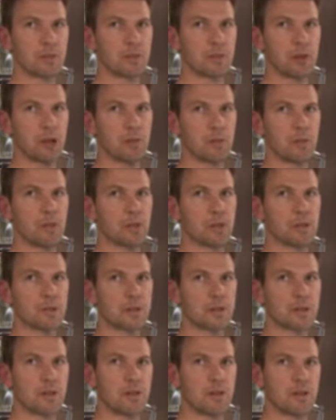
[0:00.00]

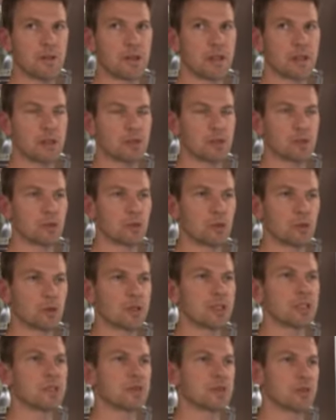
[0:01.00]
publish their
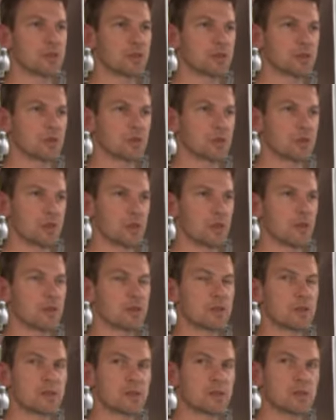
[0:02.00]
research
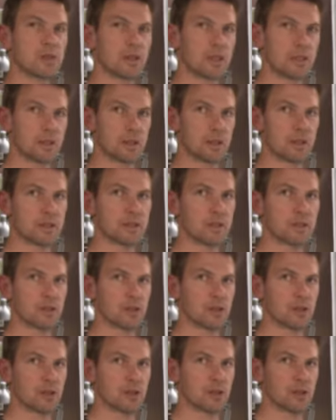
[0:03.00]
results in this
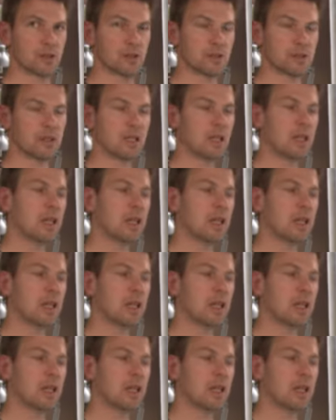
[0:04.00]
journal,